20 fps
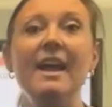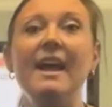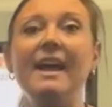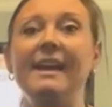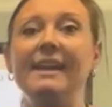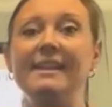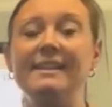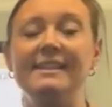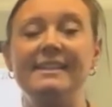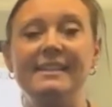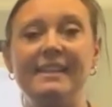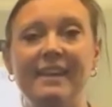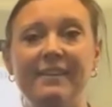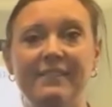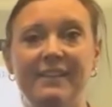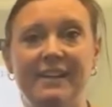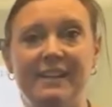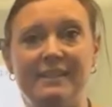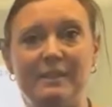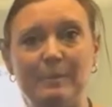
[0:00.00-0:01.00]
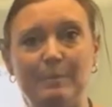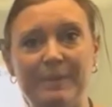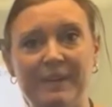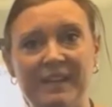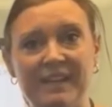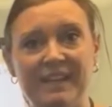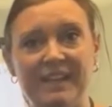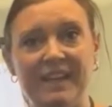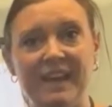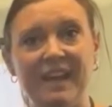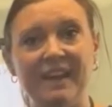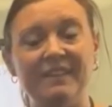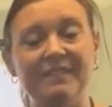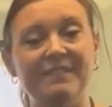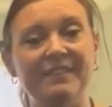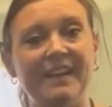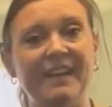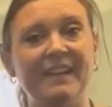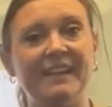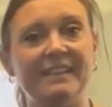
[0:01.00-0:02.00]
I can save it as a PDF.
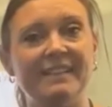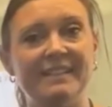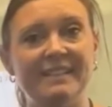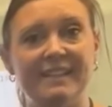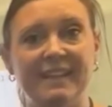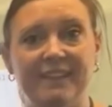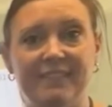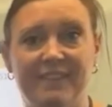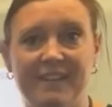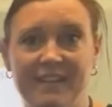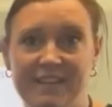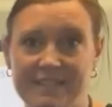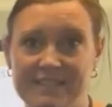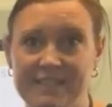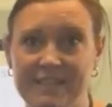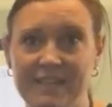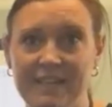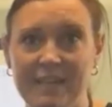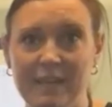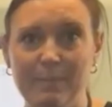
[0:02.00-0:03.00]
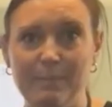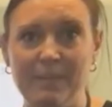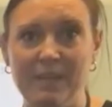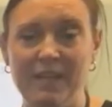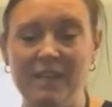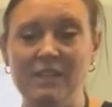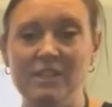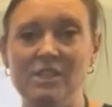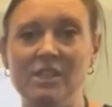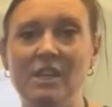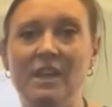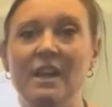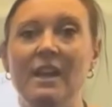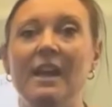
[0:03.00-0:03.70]
I can save it as an image.